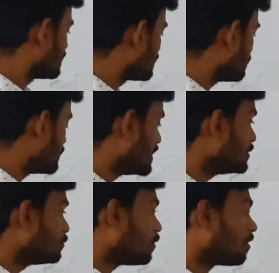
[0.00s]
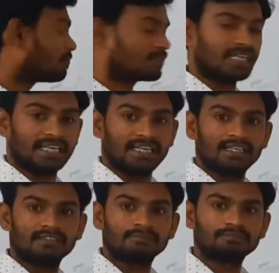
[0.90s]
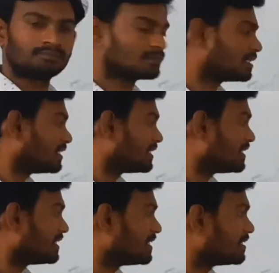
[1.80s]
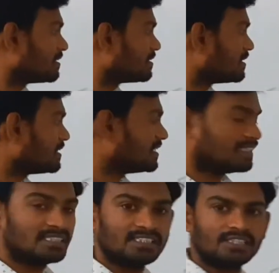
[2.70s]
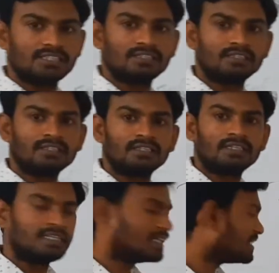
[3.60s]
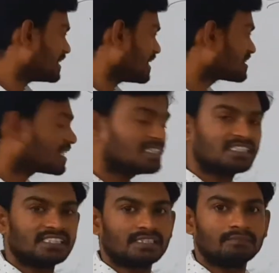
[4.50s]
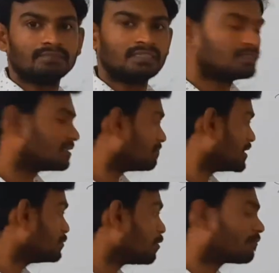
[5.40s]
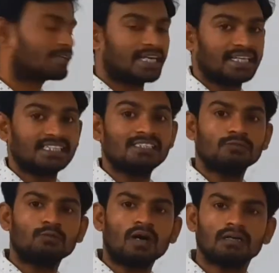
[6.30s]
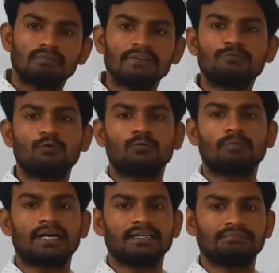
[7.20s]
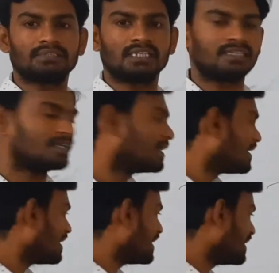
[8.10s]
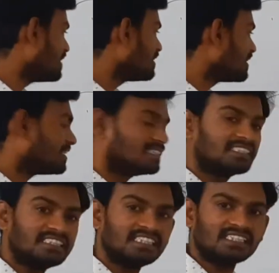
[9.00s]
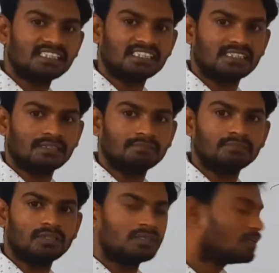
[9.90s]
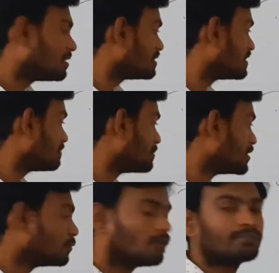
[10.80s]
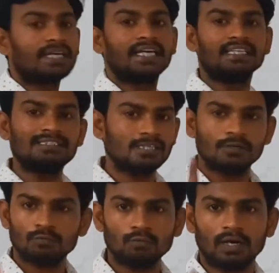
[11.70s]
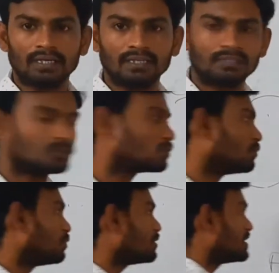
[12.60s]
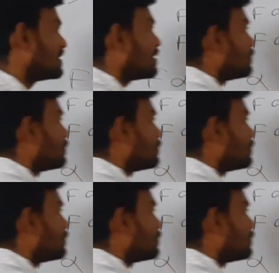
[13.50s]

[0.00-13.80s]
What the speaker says: The value of K is, in SI system, the value of K is 1 by 4 pi epsilon, and in CGS system the value of K is 1. So here